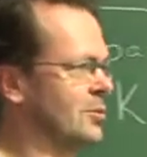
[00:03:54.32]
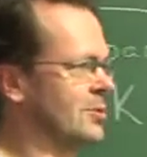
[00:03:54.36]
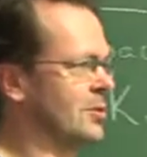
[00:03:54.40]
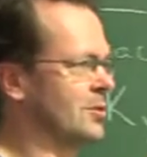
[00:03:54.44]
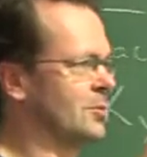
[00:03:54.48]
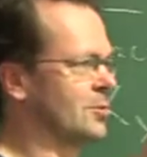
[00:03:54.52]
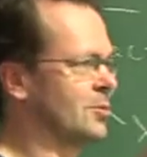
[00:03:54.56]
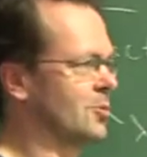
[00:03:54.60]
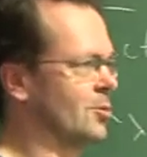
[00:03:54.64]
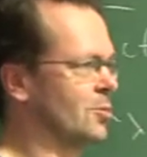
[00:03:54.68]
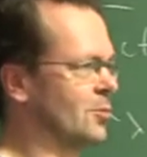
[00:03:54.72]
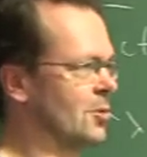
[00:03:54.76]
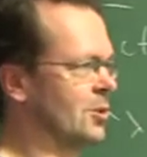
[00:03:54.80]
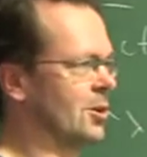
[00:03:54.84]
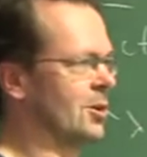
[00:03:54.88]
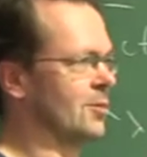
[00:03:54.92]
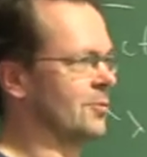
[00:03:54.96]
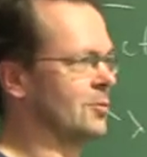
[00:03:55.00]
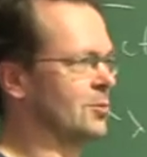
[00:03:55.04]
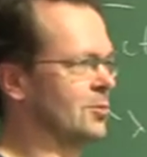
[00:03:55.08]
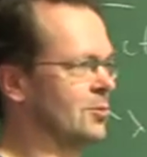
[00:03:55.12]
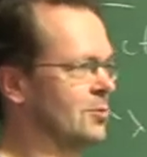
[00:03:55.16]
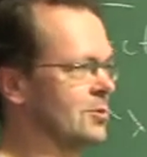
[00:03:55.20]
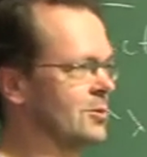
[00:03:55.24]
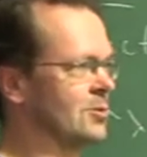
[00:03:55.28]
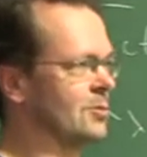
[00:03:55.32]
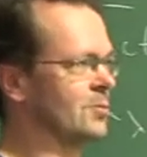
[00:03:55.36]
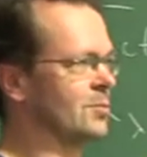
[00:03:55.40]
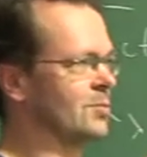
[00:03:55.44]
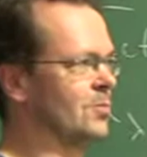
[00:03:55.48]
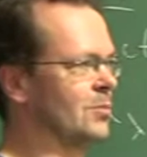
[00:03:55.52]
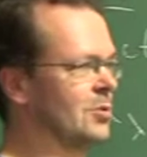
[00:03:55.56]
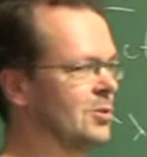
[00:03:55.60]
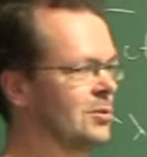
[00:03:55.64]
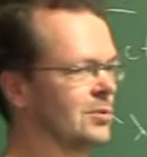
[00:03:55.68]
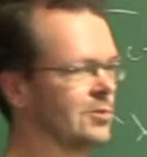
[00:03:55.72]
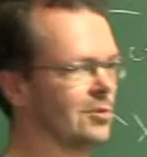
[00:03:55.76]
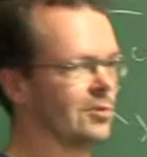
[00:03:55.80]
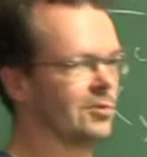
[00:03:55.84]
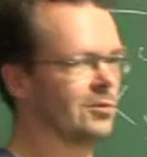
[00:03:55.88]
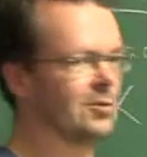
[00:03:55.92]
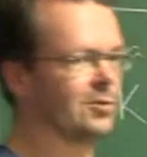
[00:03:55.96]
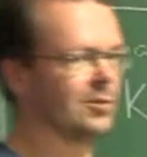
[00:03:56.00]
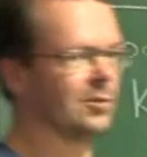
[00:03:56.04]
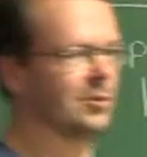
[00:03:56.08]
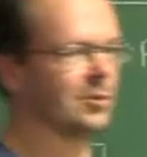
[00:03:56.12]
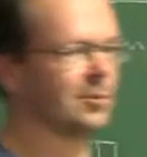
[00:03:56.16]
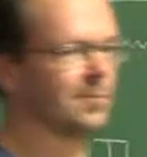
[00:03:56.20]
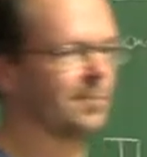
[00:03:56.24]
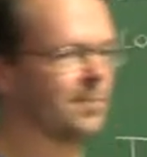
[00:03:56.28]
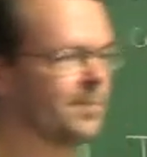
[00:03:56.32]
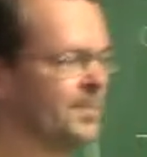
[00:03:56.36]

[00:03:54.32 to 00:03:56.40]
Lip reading: it's concave, so it's bigger than linear.